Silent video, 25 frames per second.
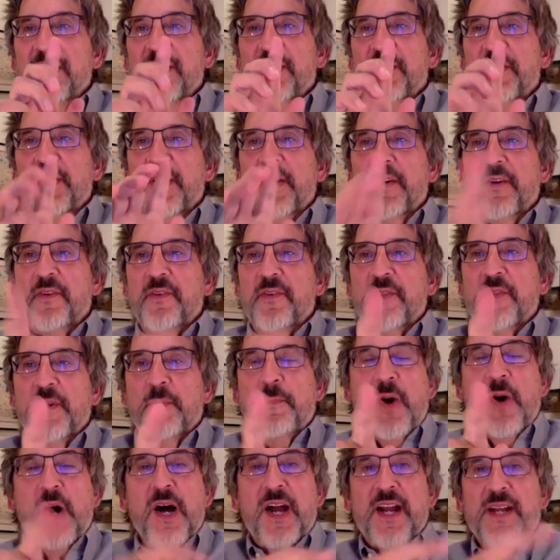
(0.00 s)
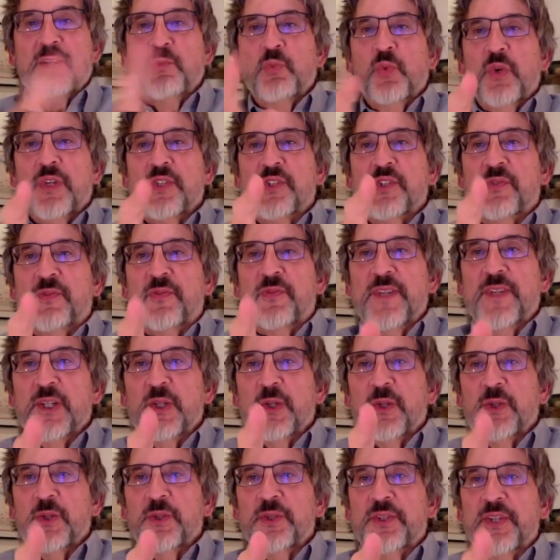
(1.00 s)
the mine
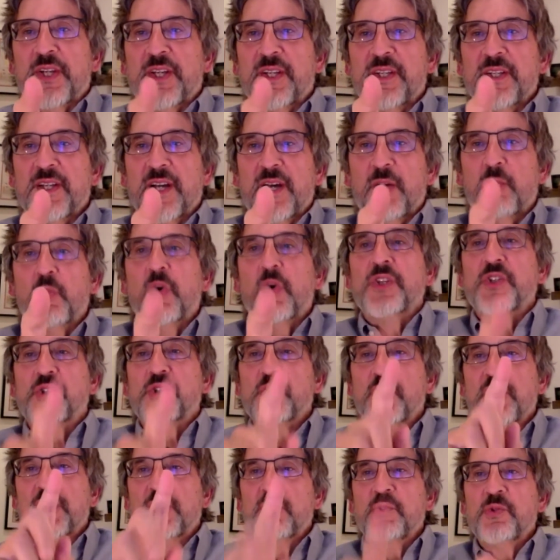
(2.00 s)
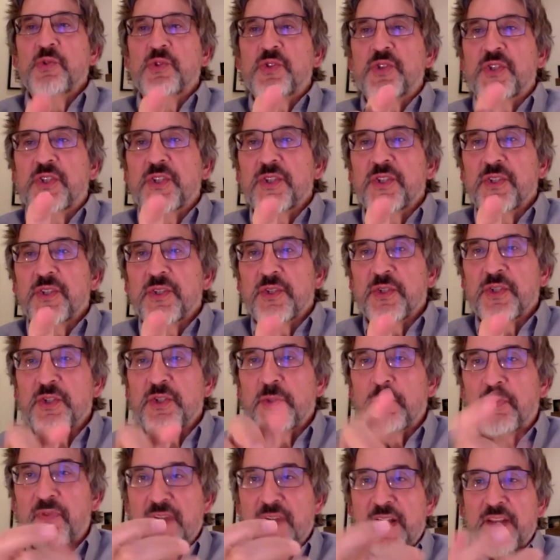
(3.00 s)
was used to
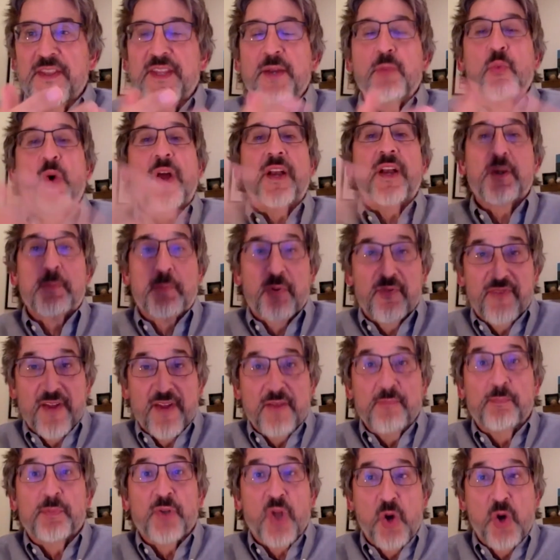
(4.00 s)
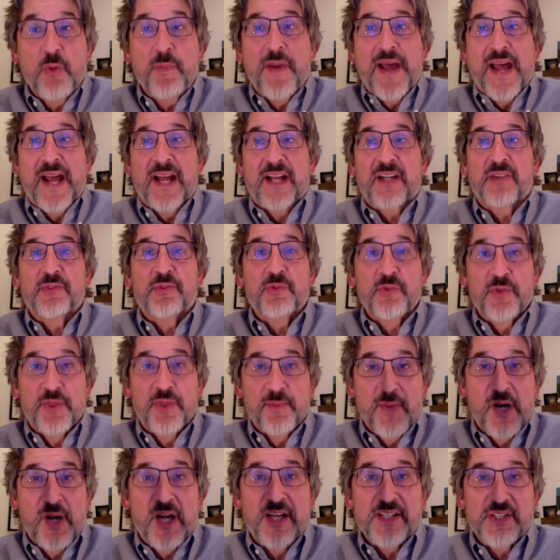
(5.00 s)
prevent, they wanted to prevent blowback through the
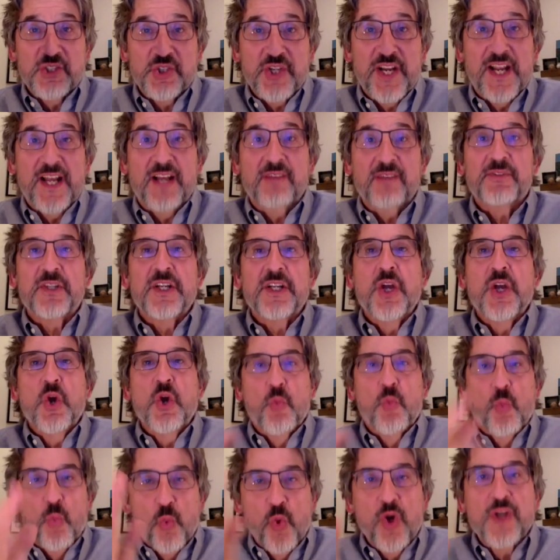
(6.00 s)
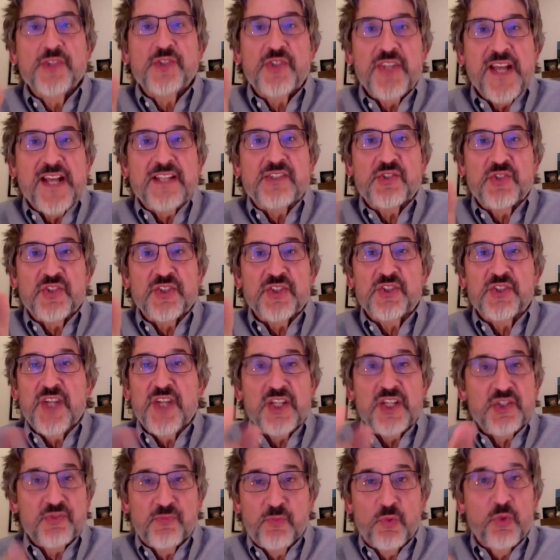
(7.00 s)
mine shaft. Was that
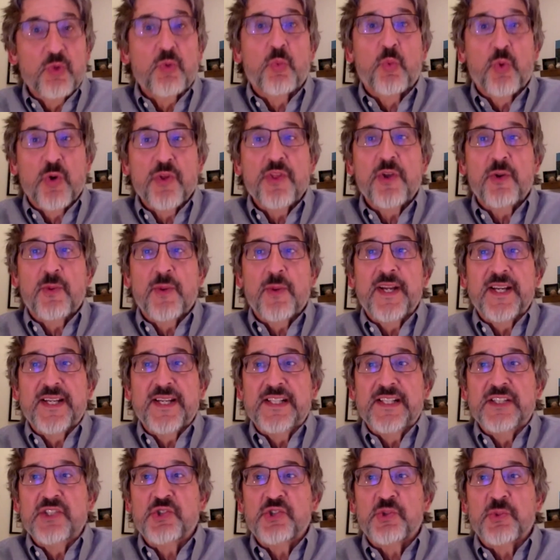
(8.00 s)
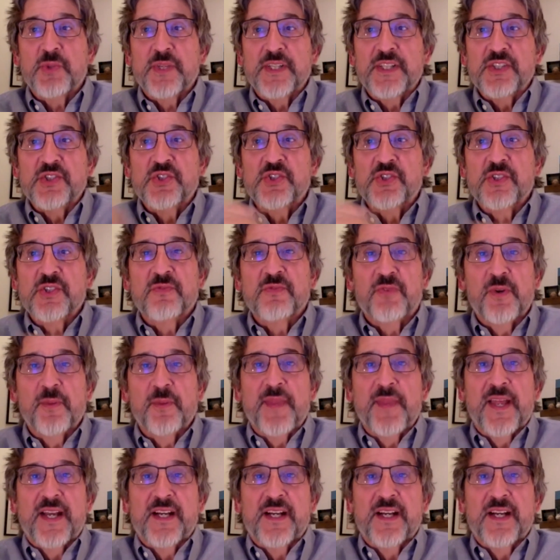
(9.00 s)
successful, or were there any injuries from that